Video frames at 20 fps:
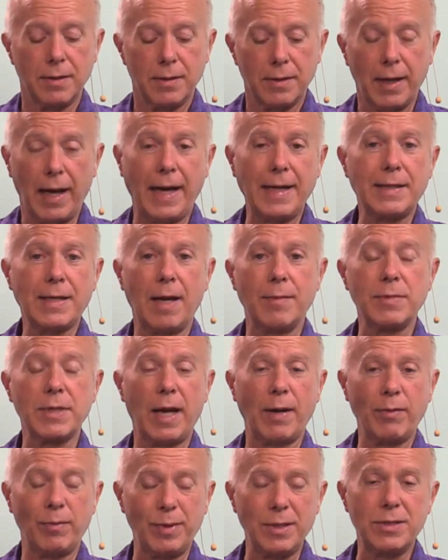eight times
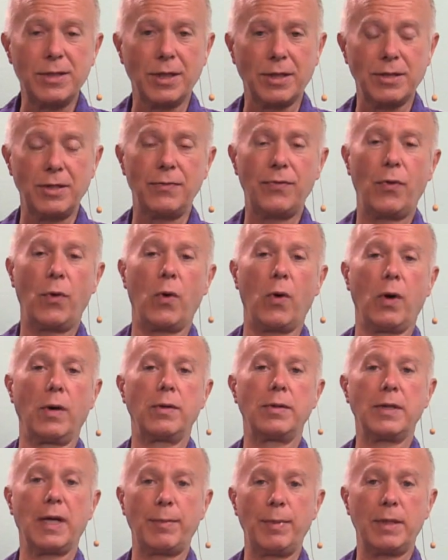eight would be sixty-four.
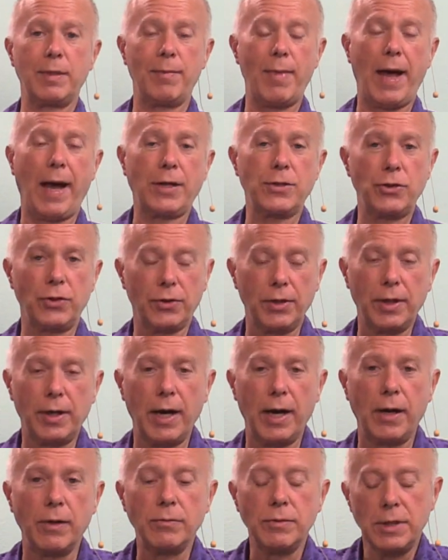That'd be the max you could
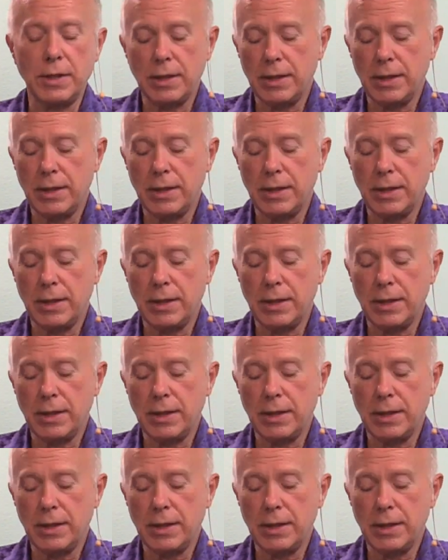go.